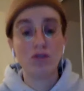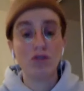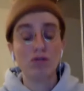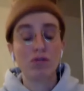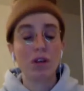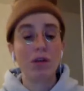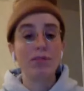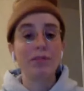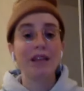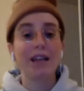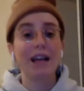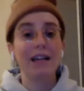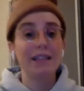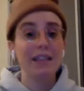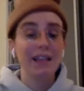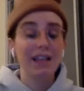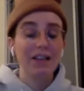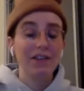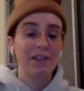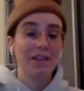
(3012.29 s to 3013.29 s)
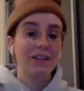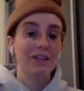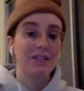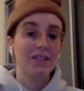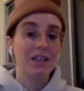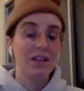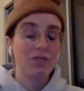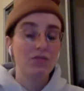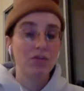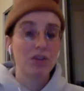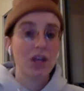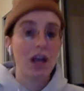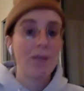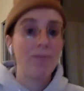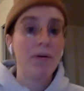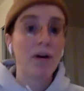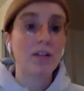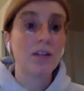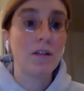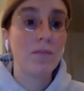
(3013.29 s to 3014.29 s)
So something I didn't even consider was I
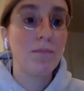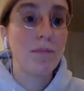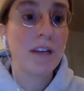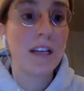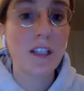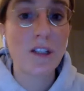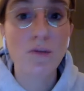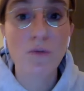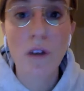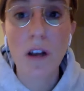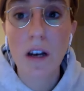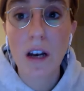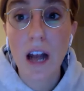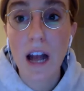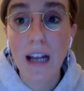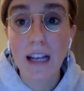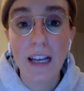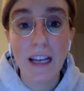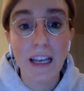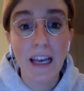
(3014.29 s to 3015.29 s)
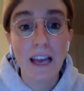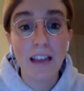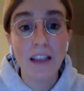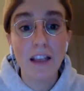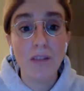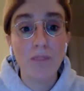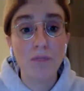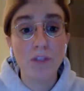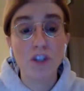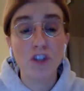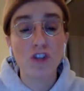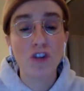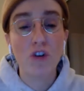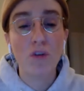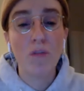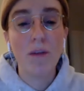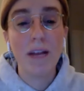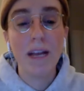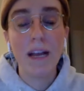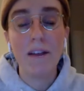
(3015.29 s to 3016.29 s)
bought the biggest one I could get there, but sure.
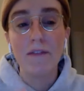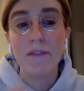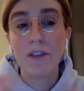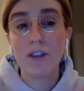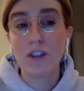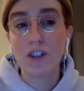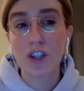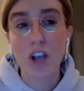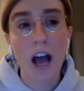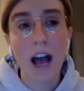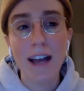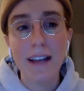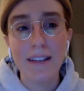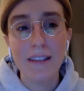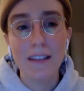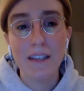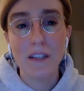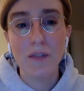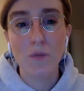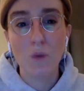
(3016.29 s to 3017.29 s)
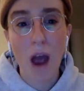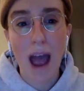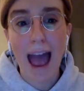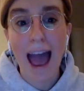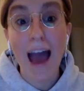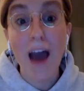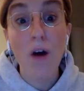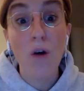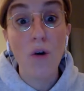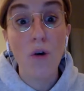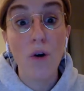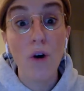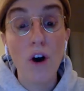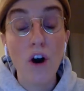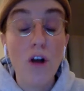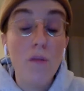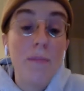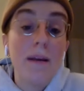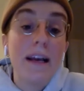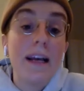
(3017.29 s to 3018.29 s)
So many of the sizes were out
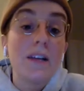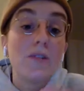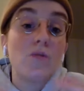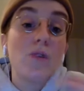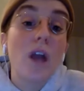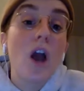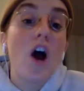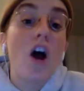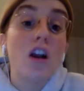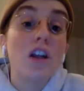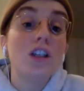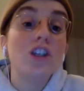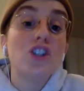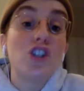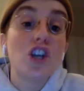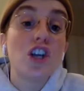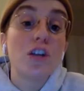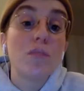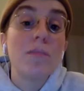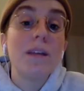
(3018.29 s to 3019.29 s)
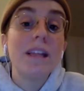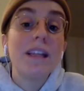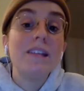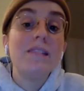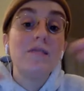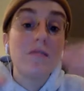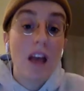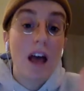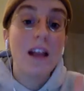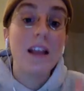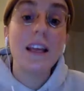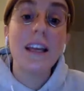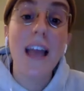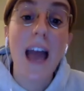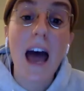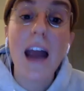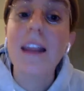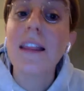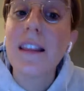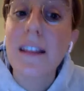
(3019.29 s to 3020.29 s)
because we are legitimately selling
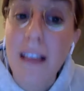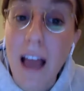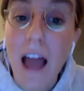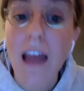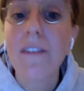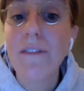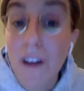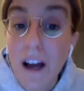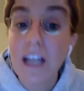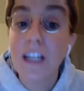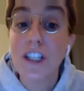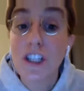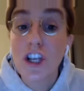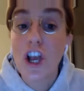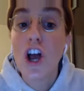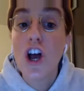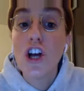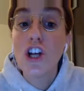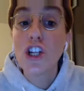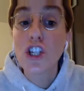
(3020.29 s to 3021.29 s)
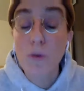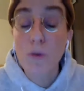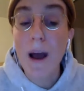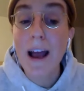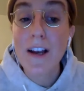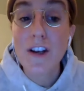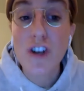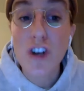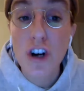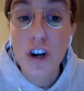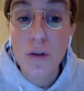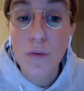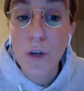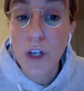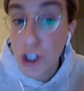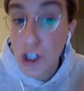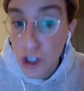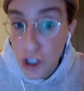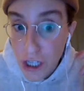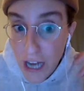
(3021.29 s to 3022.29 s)
out of the Dykevice sweatshirt,
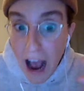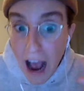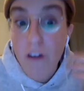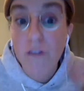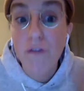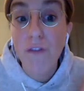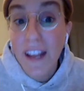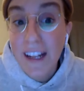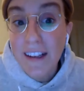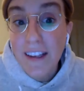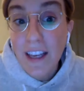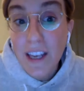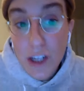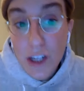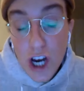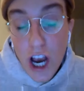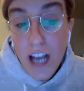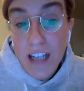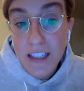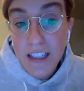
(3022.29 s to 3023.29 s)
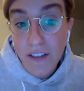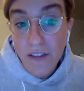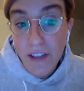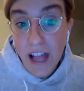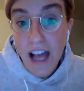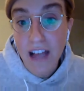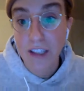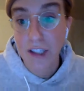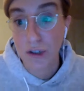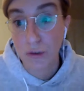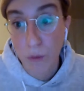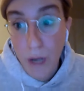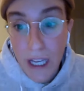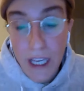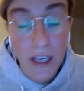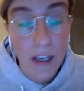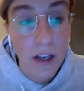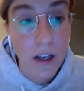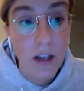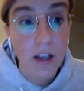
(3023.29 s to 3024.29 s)
which is now vintage as of last
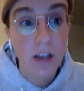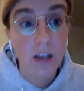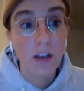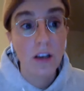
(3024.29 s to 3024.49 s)
week.